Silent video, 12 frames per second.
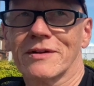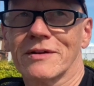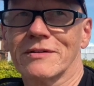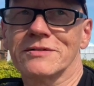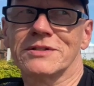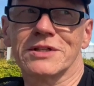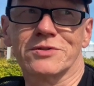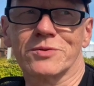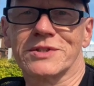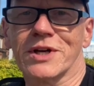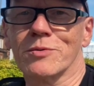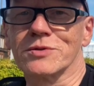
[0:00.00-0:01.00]
The station
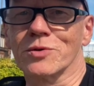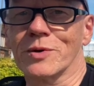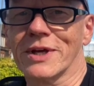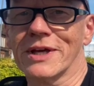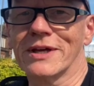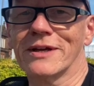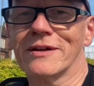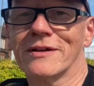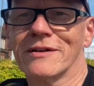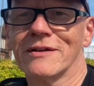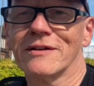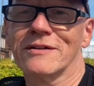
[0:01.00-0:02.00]
hotel was okay.
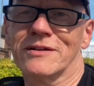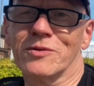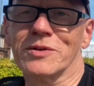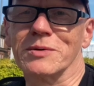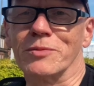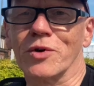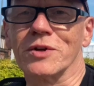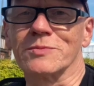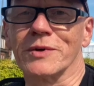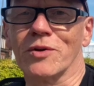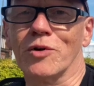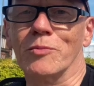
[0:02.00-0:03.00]
The Odeon bothers me a
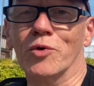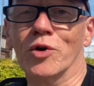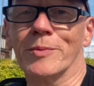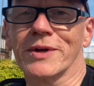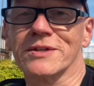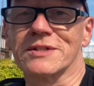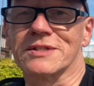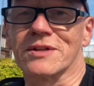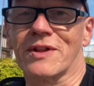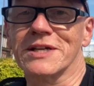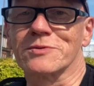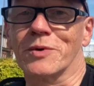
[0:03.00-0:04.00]
lot more because it's the
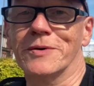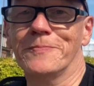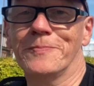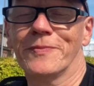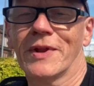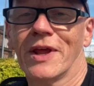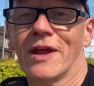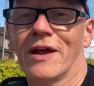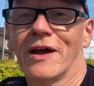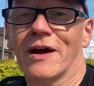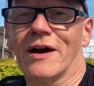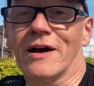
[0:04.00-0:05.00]
last one,
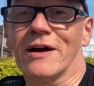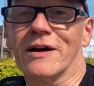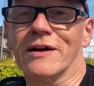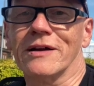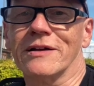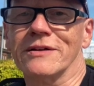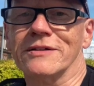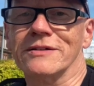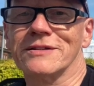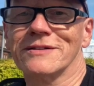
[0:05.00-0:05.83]
and